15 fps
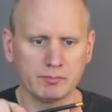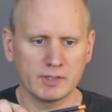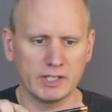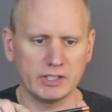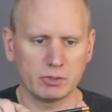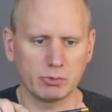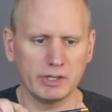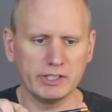
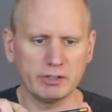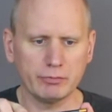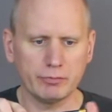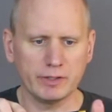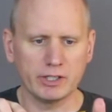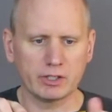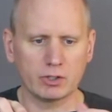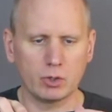and you run your
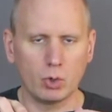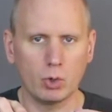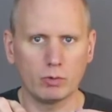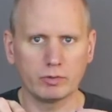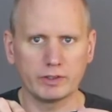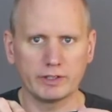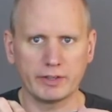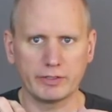finger
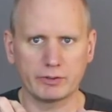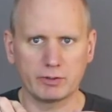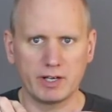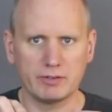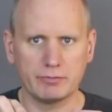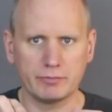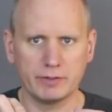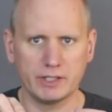over the
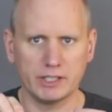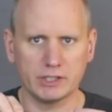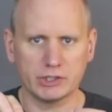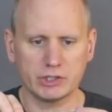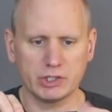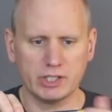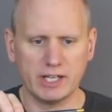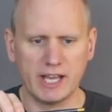thread
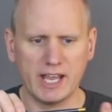finish